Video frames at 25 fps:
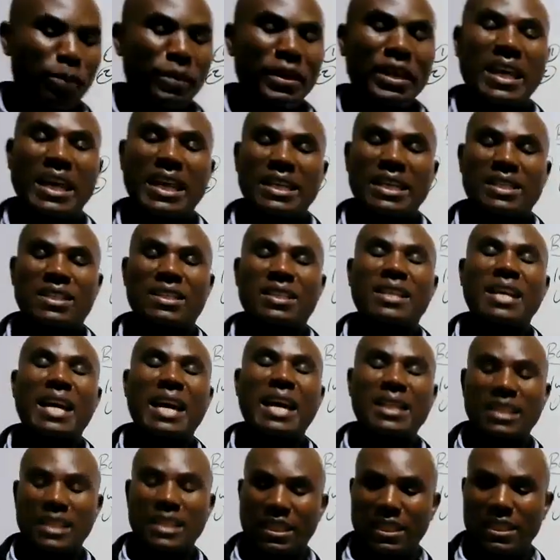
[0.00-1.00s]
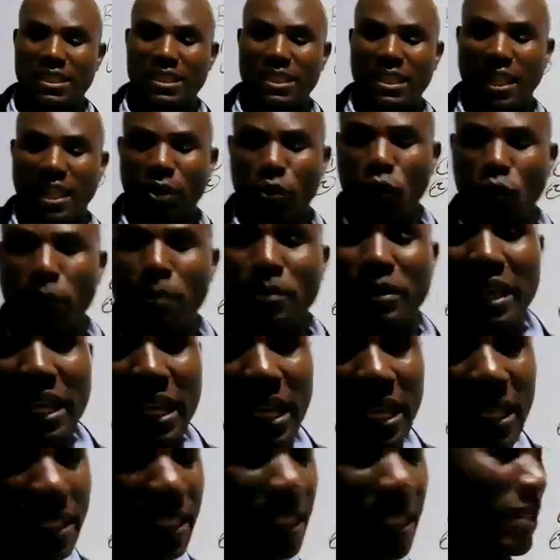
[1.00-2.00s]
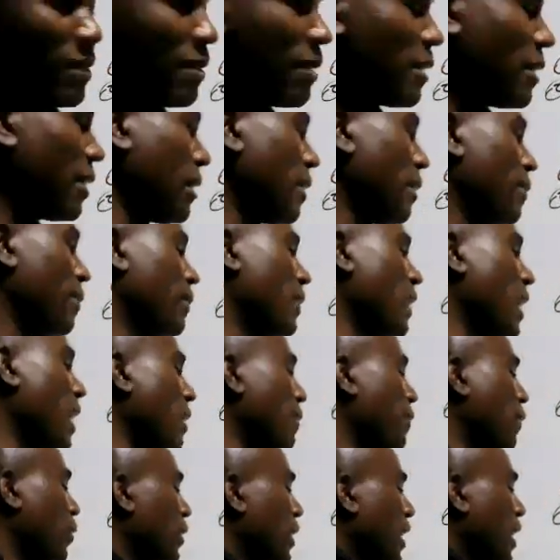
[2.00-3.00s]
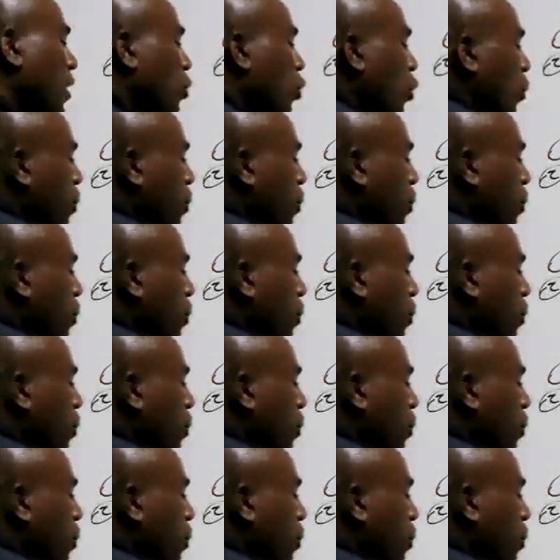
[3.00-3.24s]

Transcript: UPS. That is the UPS. Therefore, the